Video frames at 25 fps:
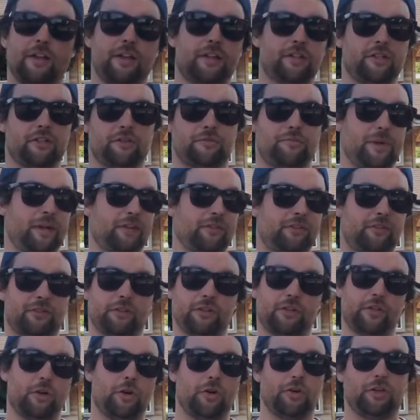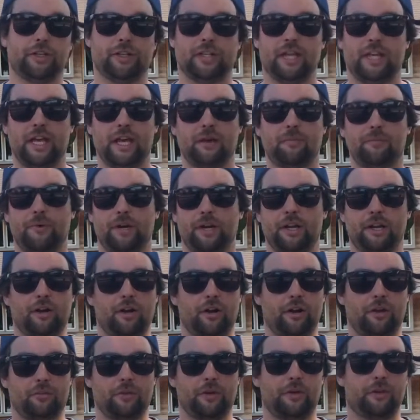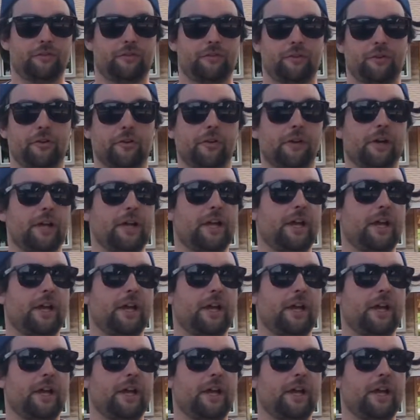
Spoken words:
just basically holding the handbrake all the way through.